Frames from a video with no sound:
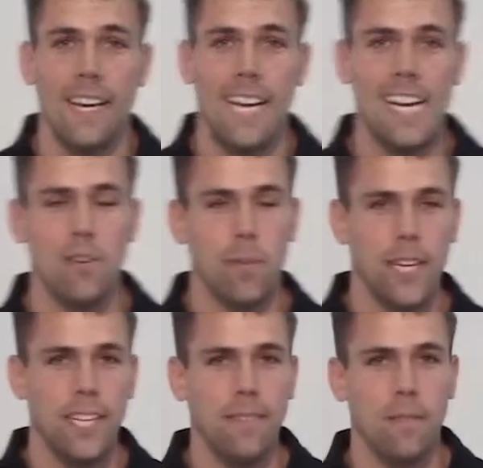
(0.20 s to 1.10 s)
Hey
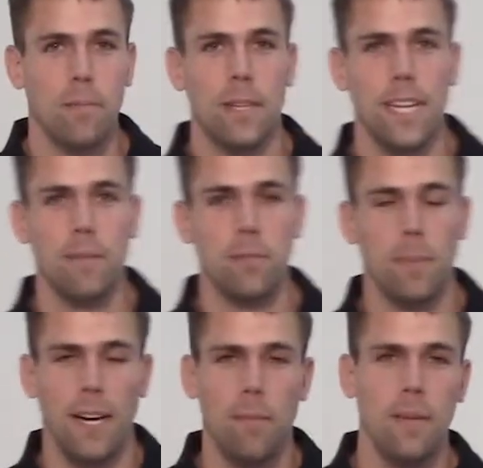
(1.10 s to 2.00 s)
everybody, my name is
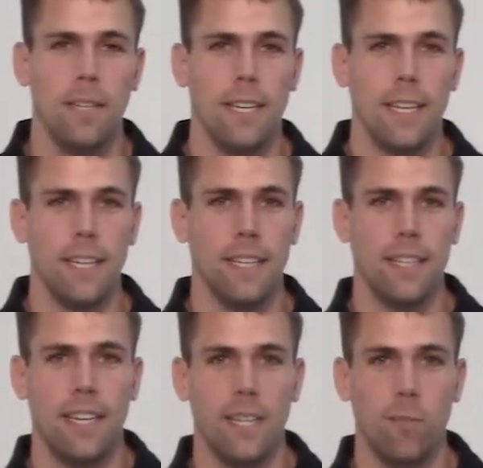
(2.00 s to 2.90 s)
Bob
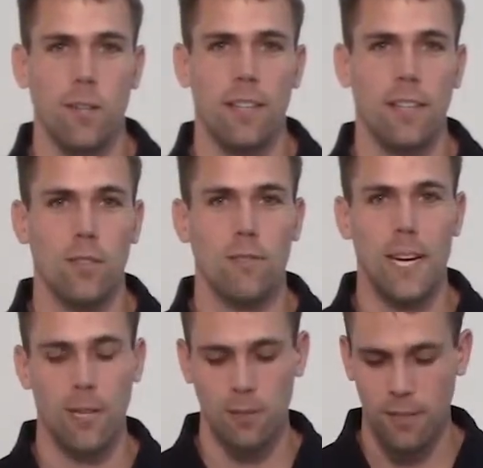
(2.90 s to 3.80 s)
and I am with
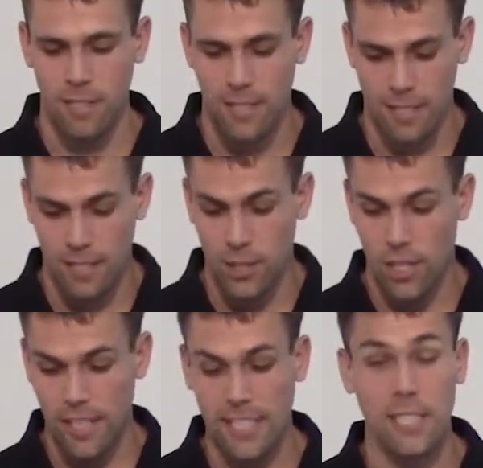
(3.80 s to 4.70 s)
Novato,
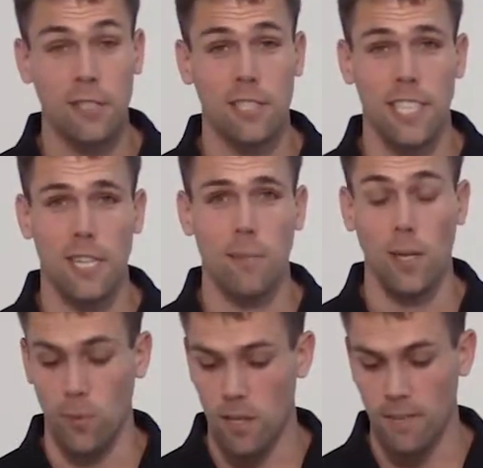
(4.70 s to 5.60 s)
talking to you today
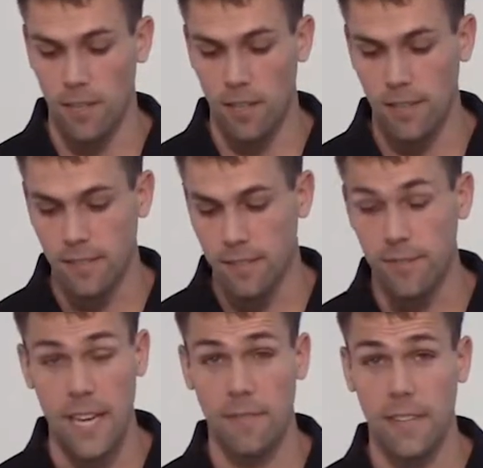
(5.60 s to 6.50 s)
about one of our
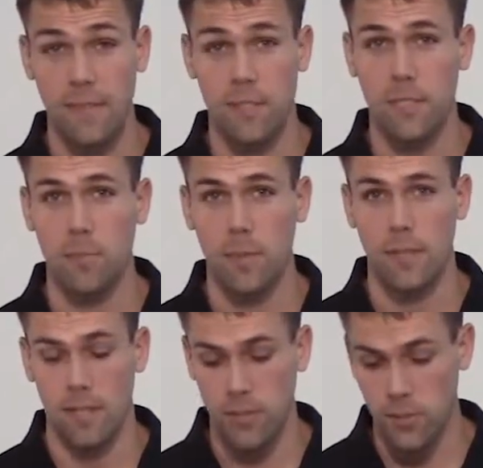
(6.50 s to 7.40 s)
fan favorites,
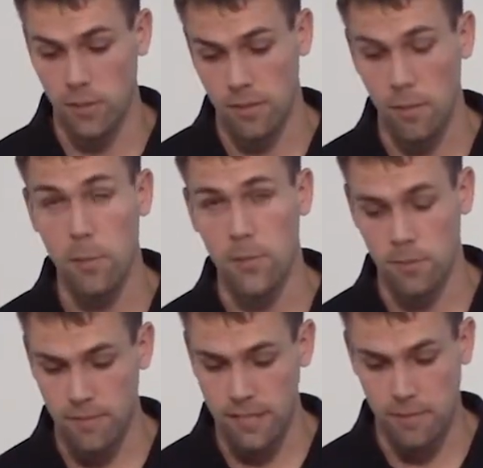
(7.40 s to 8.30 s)
but also a
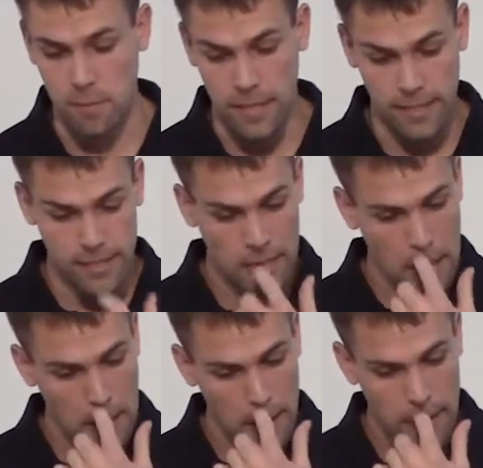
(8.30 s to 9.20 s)
personal favorite of mine.
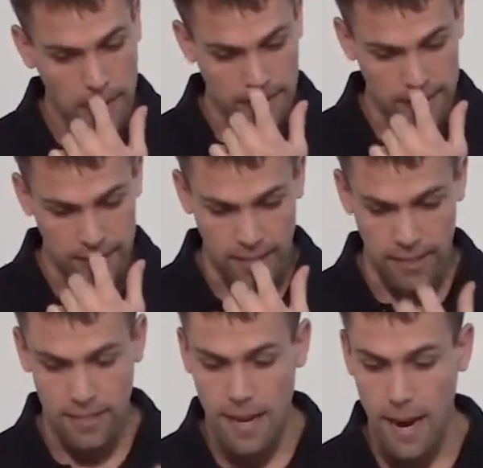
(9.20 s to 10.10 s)
It's
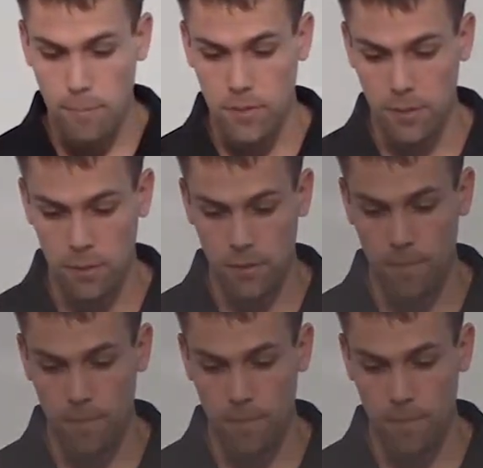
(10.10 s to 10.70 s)
the Absolute